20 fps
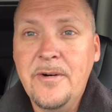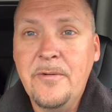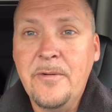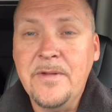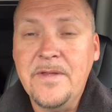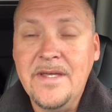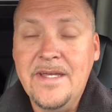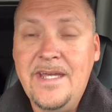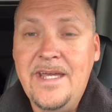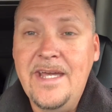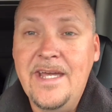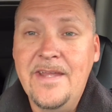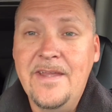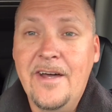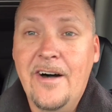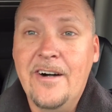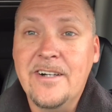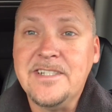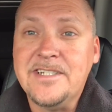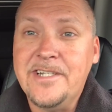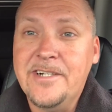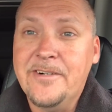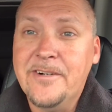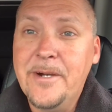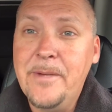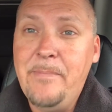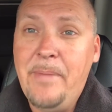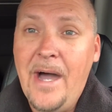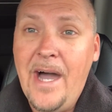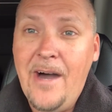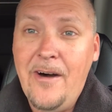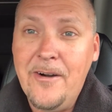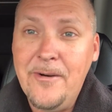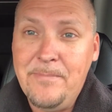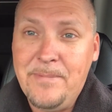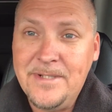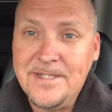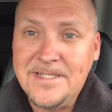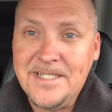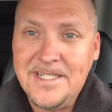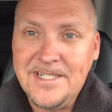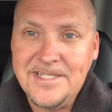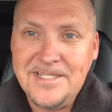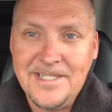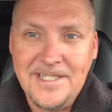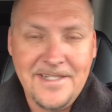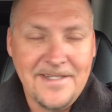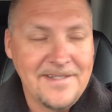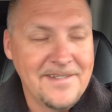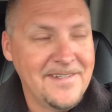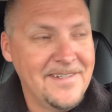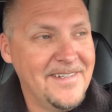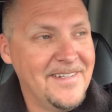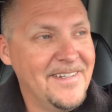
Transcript: with the key in the auxiliary power position.